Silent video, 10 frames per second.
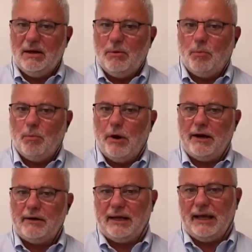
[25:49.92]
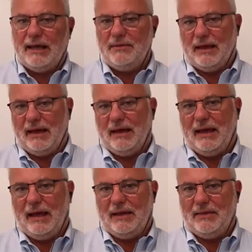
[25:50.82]
were in
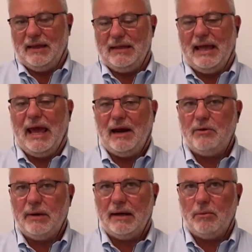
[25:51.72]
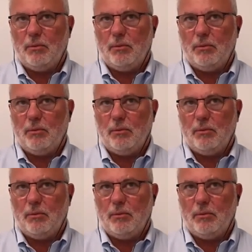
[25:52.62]
an area